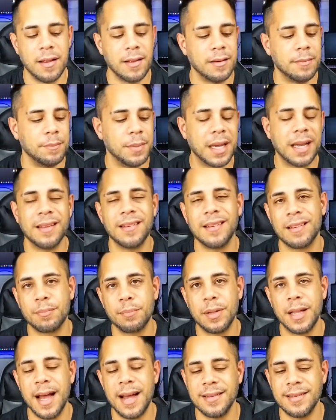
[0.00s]
Because it's
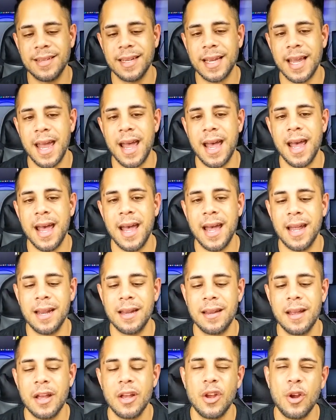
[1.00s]
plastic
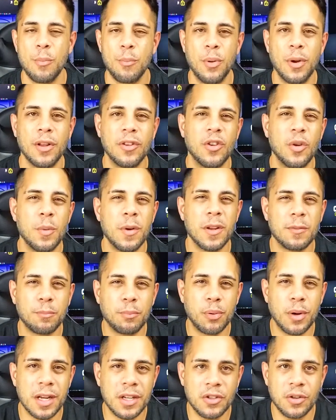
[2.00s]
and you're putting too much
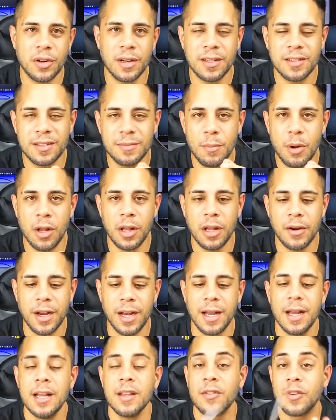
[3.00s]
pressure in a small
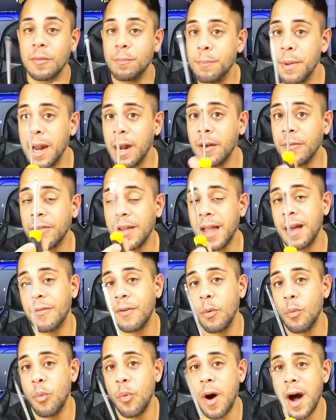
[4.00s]
area. So it's better if you have a
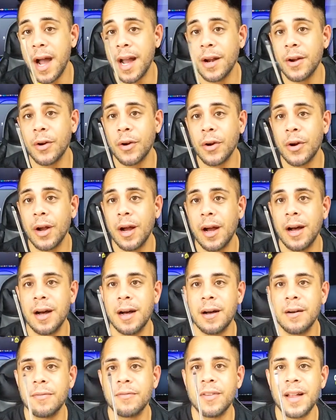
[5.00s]
wider
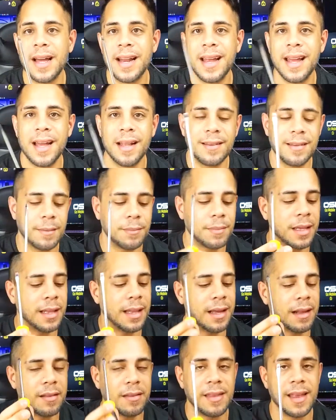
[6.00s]
flathead, something
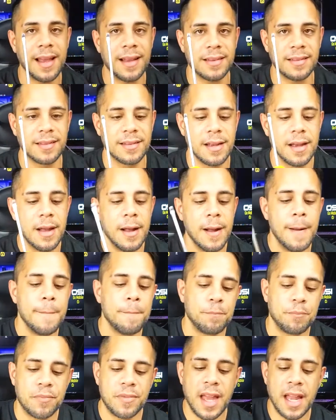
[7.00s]
like this.
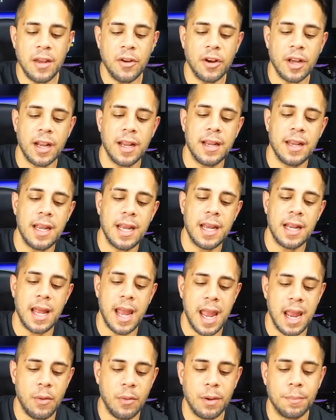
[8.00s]
Then you're going to need
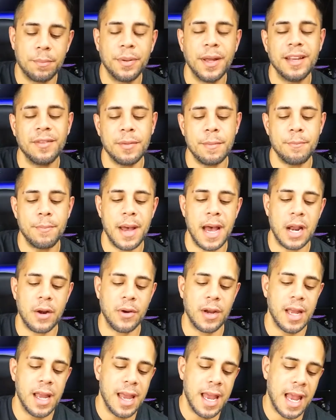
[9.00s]
a replacement
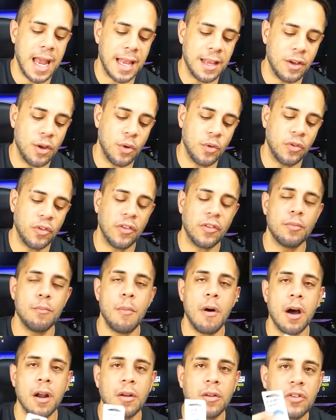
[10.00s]
battery. It uses
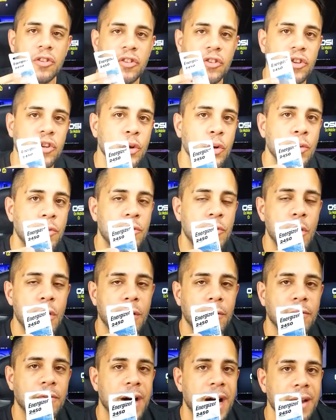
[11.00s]
model
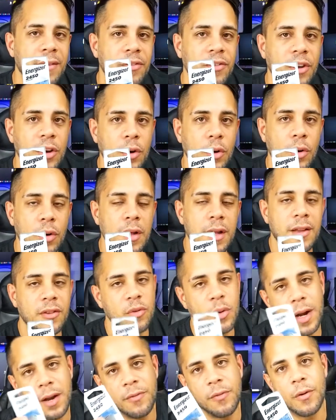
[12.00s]

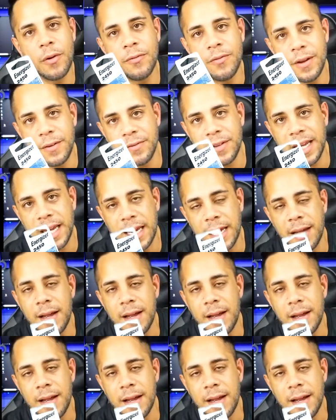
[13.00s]
2450.